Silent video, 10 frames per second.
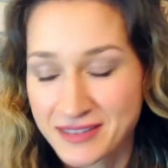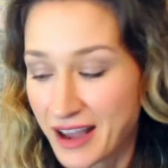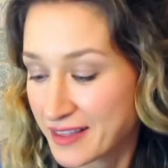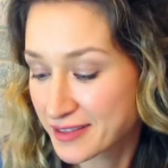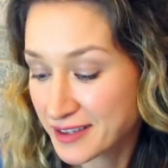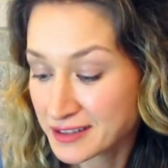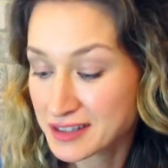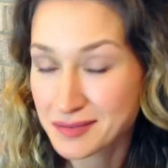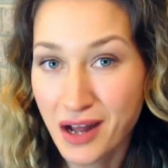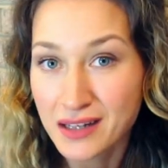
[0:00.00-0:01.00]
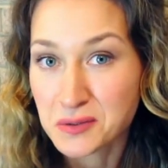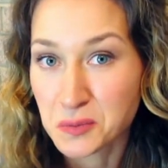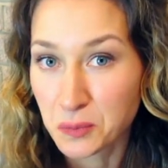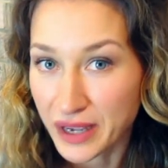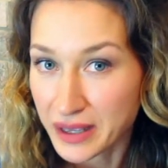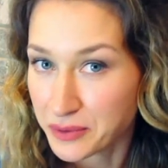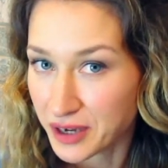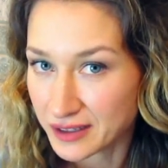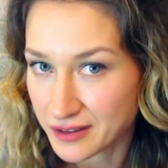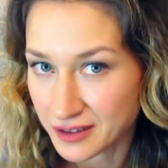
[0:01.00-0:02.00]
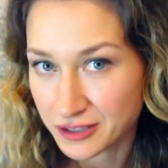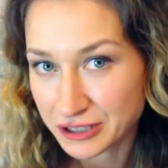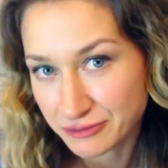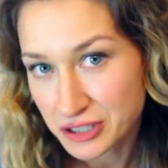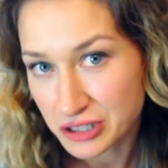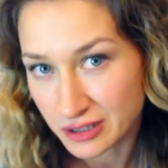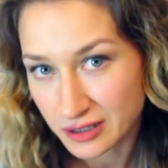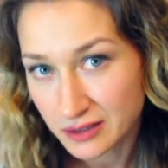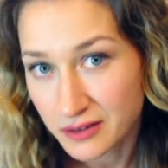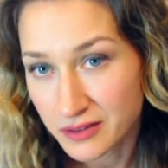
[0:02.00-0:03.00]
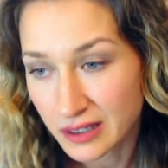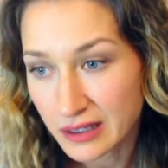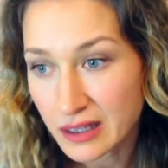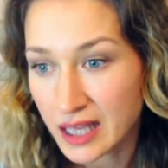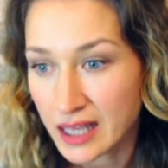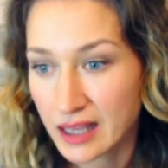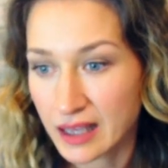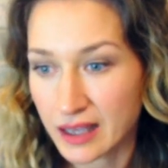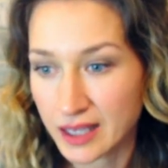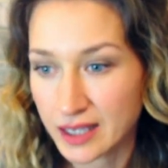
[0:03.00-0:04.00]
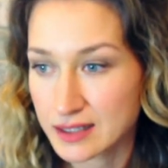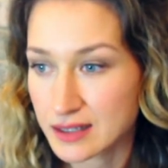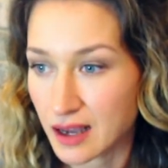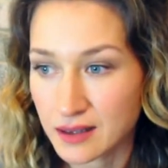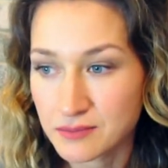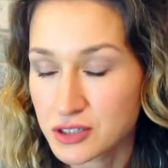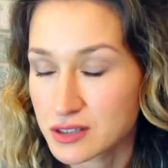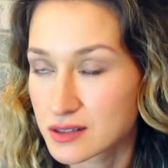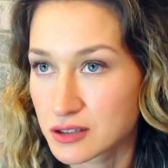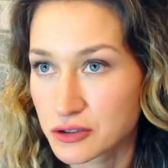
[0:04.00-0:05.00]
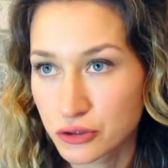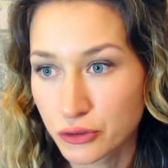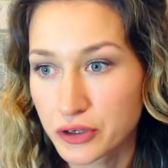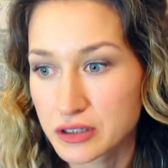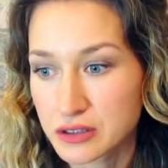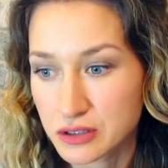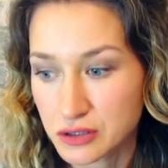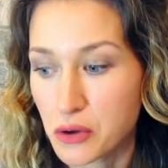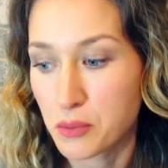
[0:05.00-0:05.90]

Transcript: I think it smells way better than the original thing, and I'm just enjoying it so